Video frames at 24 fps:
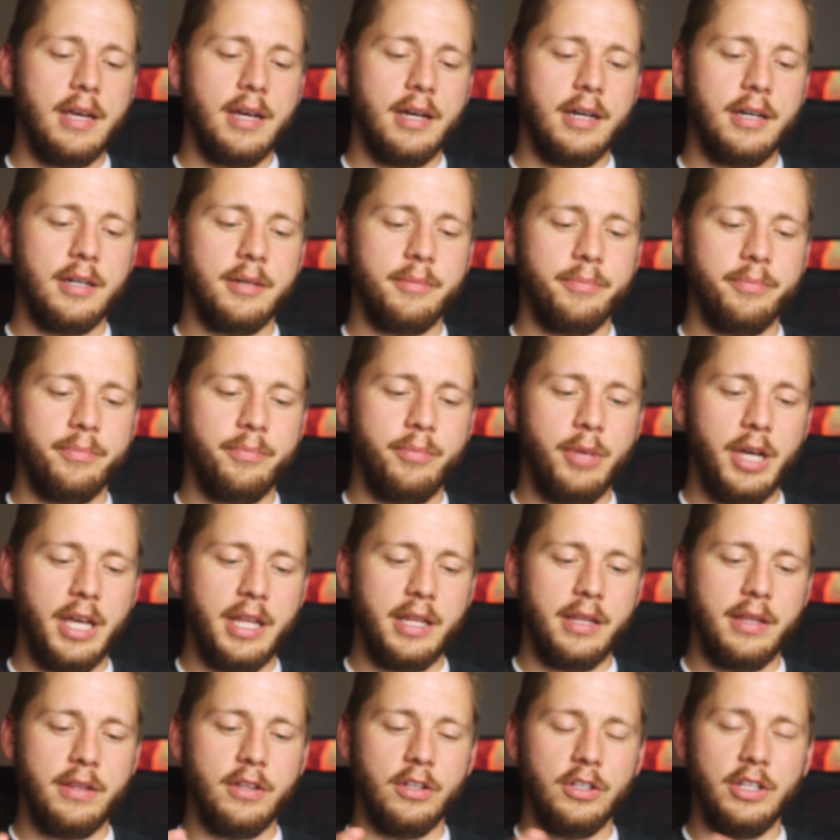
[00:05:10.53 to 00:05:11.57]

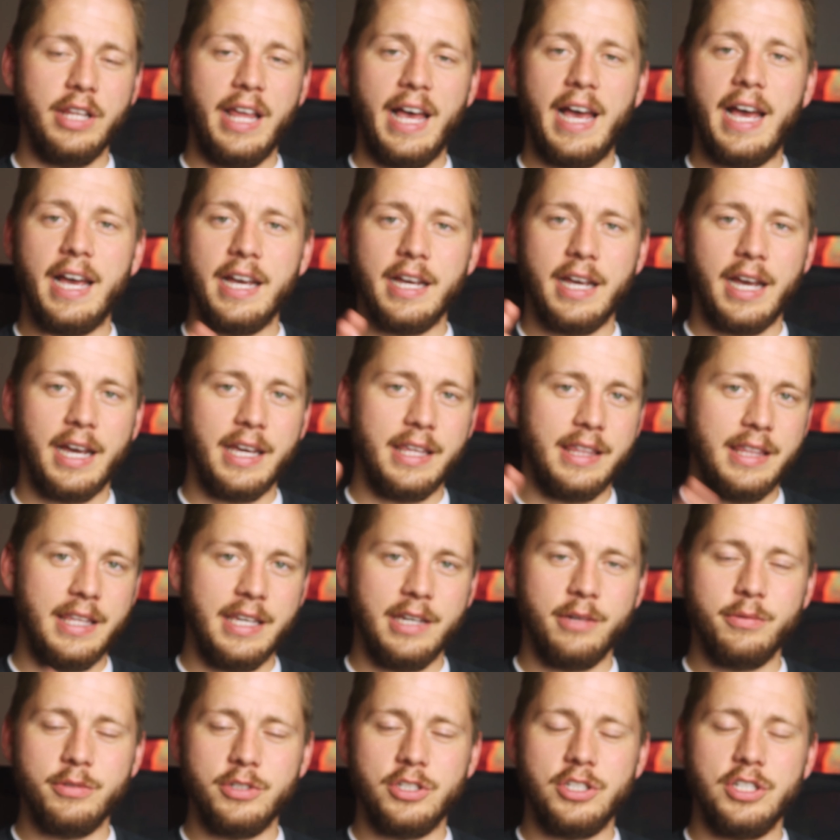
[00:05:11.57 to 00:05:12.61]
But the lag, I
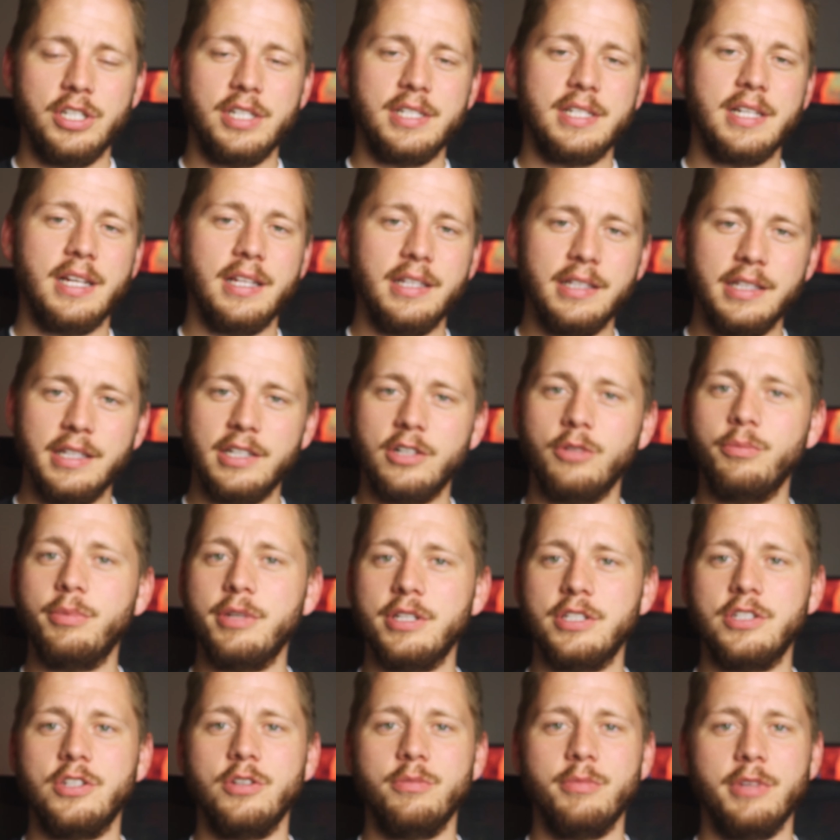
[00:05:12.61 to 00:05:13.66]
think, was just a little
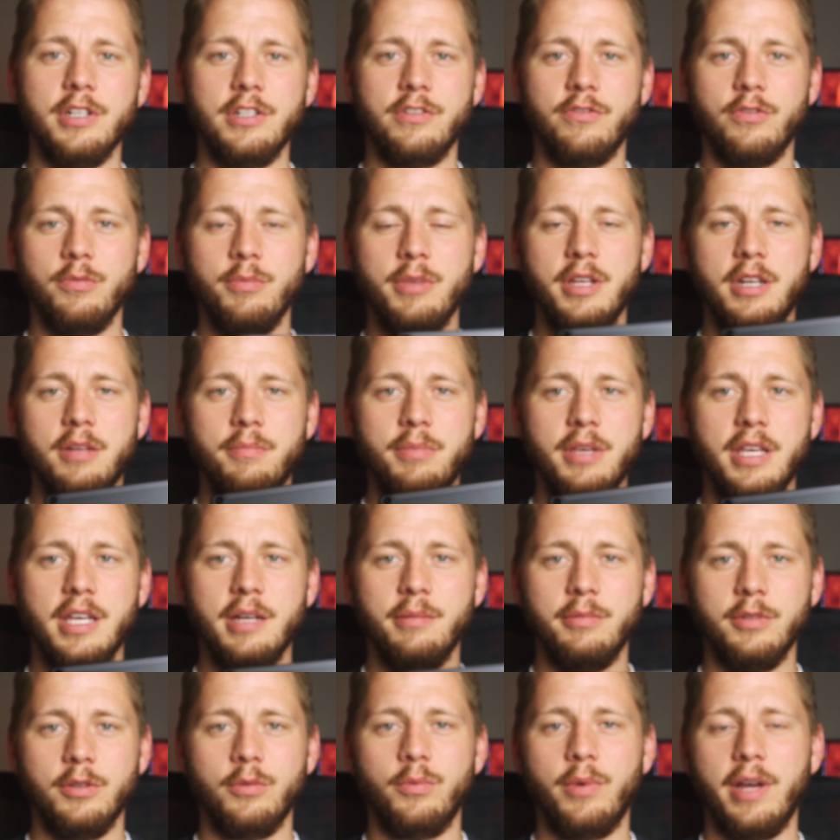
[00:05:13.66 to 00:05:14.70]
bit too much for me to be
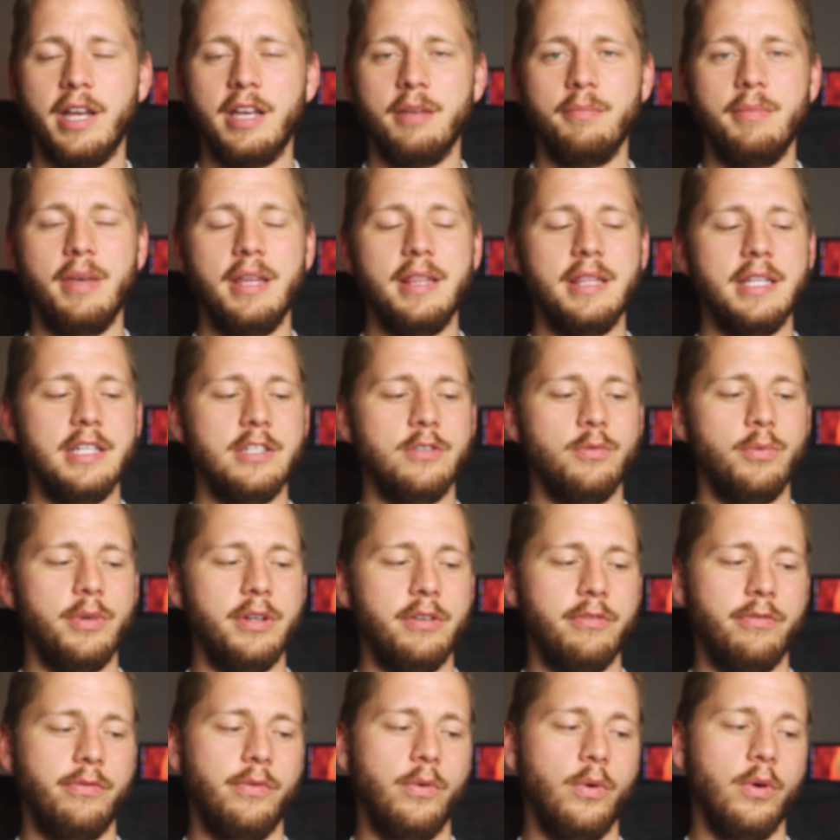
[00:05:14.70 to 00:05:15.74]
able to recommend this,
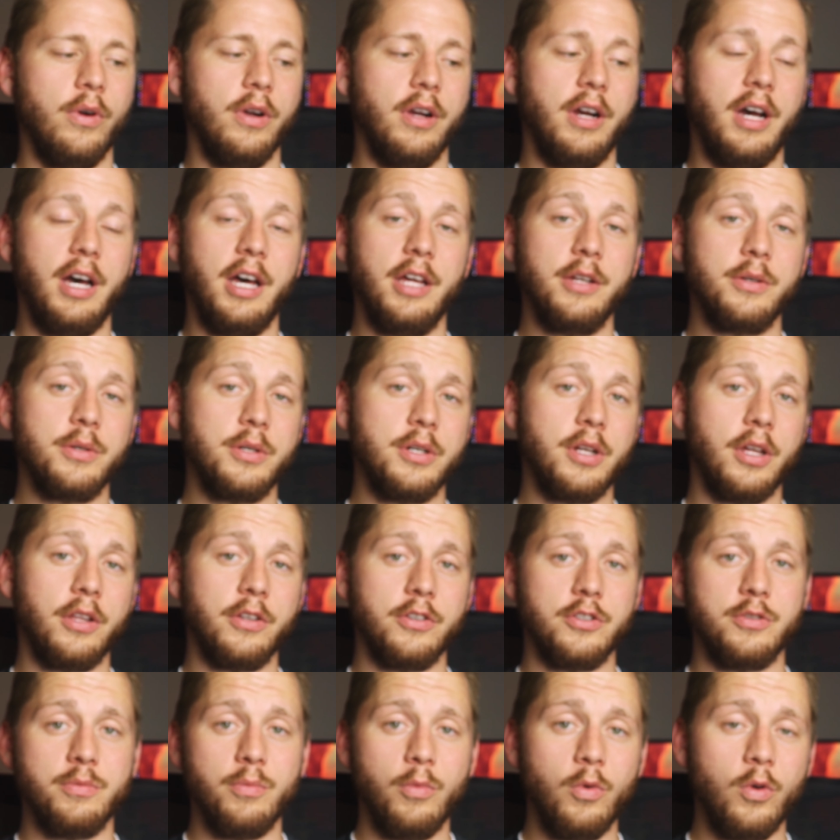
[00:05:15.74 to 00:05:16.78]
when for
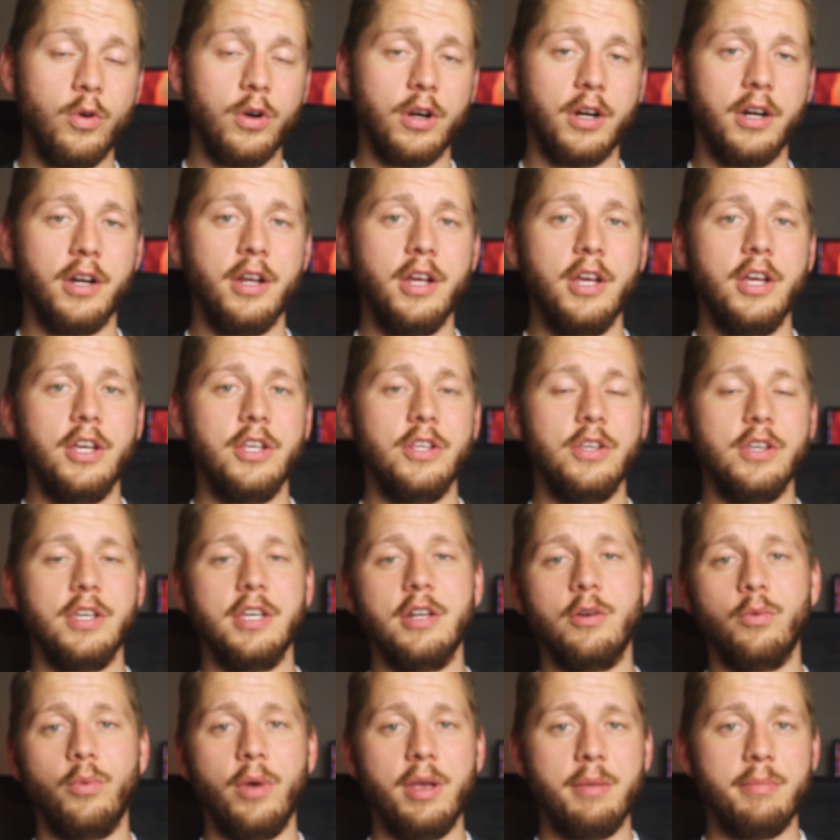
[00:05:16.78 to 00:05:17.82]
$100 more, you can
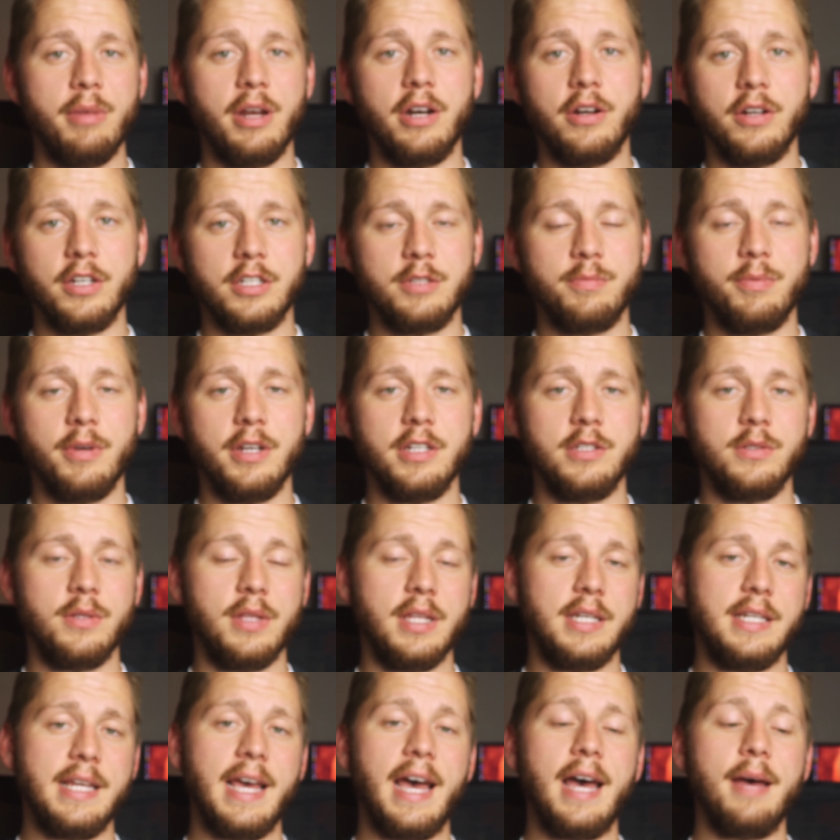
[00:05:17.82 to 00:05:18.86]
get a way better experience with
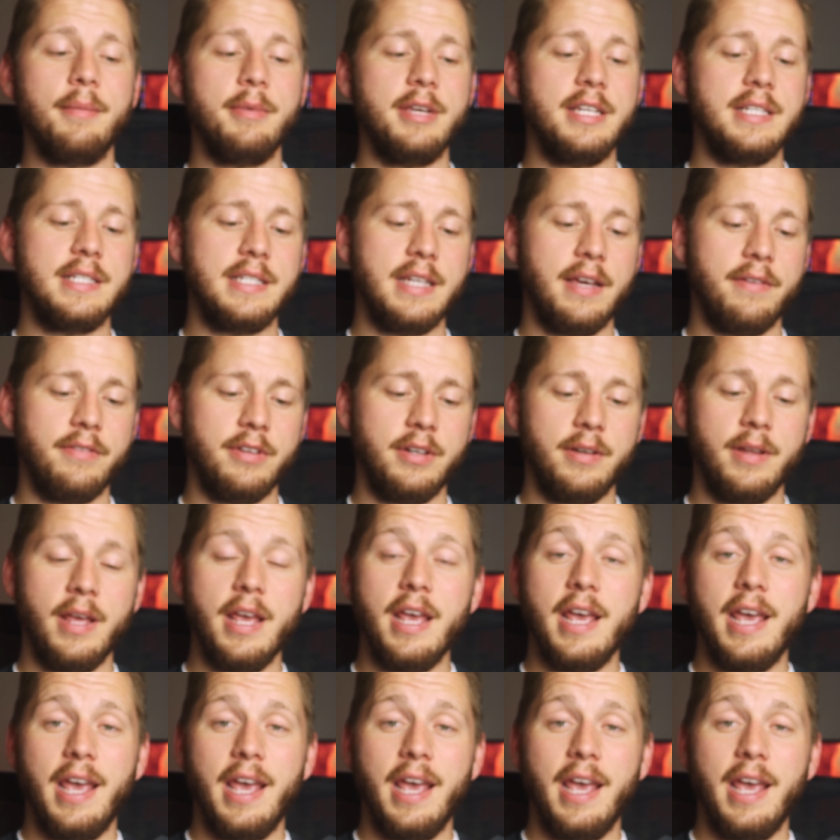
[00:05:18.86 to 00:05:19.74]
the Tab A7.